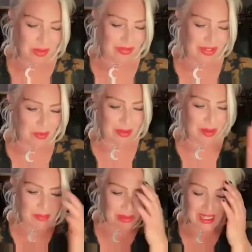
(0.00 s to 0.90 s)
one of his
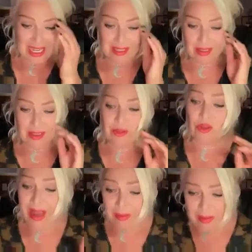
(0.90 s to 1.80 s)
big hits. So he
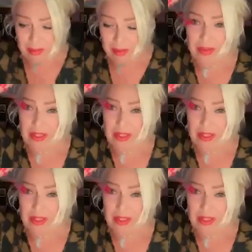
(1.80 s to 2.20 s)
grabbed me by